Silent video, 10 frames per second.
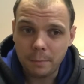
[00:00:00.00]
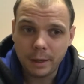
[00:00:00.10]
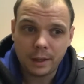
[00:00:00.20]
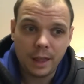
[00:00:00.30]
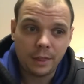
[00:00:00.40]
I
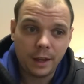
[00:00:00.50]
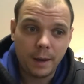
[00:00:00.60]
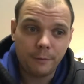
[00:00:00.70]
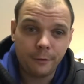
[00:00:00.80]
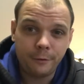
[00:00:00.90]
picked that thing
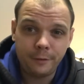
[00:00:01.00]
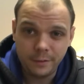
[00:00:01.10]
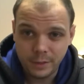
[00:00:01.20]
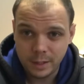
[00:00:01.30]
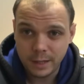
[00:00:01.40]
up for
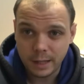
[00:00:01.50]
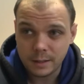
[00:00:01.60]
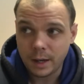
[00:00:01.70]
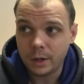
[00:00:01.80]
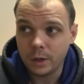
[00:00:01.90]
50
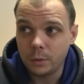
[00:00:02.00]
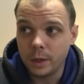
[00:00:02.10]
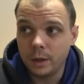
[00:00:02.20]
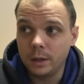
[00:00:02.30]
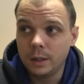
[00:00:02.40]
cents at
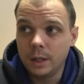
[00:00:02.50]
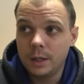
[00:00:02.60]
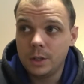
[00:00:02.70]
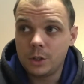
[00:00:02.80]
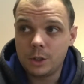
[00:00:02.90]
Goodwill,
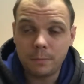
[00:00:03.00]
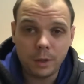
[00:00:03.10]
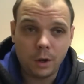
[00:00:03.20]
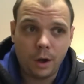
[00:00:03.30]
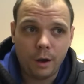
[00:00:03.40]
shipped
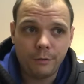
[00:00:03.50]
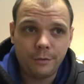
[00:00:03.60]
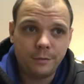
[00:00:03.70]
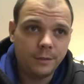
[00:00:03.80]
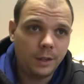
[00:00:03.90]
it
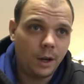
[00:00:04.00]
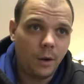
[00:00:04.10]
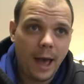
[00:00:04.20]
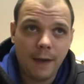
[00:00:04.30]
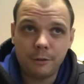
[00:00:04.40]
off. You
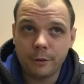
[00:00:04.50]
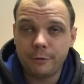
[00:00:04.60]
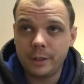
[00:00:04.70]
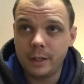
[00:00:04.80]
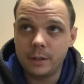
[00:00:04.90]
know, after
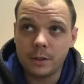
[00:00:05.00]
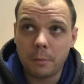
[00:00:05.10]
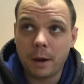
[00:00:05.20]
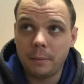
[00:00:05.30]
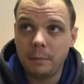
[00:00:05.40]
fees,
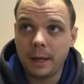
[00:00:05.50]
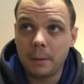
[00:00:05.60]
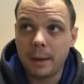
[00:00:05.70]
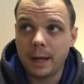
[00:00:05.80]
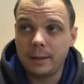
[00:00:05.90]
I'll probably make
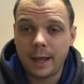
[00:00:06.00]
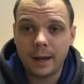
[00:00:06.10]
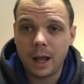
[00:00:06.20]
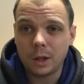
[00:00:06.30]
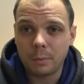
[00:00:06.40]
about a
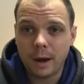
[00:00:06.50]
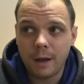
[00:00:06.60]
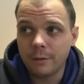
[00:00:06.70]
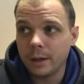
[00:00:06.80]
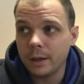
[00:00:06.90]
$10
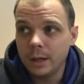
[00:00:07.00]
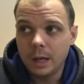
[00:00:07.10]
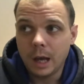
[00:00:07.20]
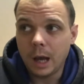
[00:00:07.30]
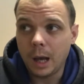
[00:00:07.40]
profit.
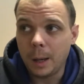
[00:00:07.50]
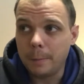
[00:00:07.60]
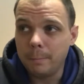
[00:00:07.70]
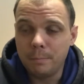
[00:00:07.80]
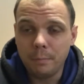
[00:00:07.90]

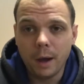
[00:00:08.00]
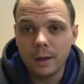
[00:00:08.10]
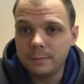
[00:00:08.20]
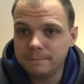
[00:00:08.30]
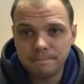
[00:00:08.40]

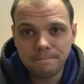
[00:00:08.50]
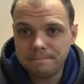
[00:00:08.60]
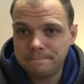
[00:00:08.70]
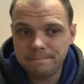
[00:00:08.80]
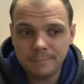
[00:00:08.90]
But,
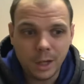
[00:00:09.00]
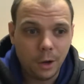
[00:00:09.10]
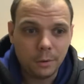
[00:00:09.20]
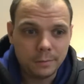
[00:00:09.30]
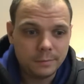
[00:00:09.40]
you
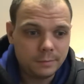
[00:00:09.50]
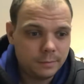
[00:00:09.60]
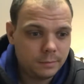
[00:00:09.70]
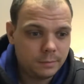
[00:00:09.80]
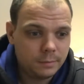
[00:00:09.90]
know,
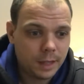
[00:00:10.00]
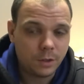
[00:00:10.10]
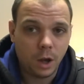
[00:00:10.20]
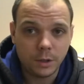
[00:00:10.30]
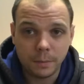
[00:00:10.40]

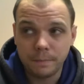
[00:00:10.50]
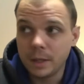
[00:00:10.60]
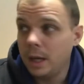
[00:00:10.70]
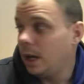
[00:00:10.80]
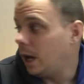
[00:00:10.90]
that's awesome.
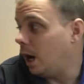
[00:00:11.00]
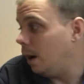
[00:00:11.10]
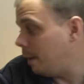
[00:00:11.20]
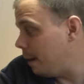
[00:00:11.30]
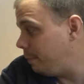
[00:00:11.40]

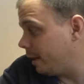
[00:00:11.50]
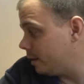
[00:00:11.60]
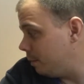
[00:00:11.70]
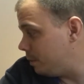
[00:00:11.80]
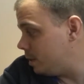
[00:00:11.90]
I
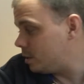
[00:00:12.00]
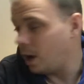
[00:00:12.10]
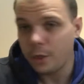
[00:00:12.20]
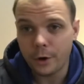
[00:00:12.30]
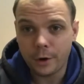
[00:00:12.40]
picked up this
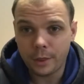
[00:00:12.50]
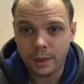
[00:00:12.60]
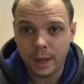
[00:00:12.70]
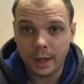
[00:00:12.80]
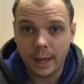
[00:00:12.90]
other
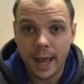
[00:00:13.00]
thing.